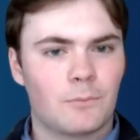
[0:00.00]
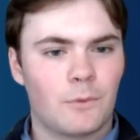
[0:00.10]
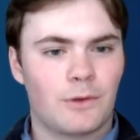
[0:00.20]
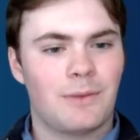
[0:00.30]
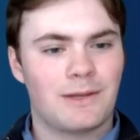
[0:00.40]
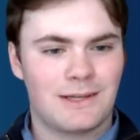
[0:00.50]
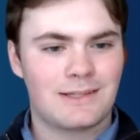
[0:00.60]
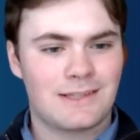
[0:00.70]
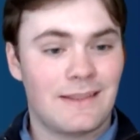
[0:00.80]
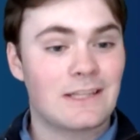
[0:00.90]
with
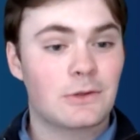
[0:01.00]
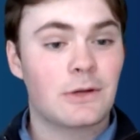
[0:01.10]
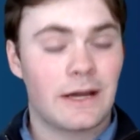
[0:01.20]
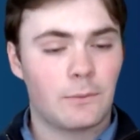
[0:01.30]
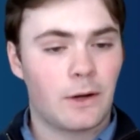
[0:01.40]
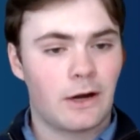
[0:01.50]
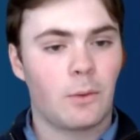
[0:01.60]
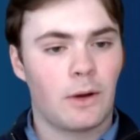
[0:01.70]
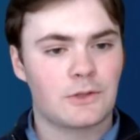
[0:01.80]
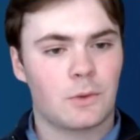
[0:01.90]
business. And that's kind of where I
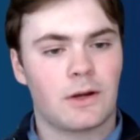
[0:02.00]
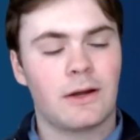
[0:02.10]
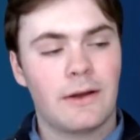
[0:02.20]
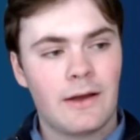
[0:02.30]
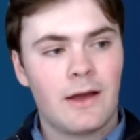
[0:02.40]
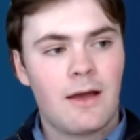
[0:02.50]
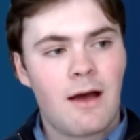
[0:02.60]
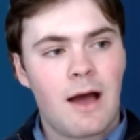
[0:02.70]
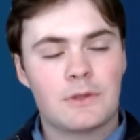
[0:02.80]
was, where I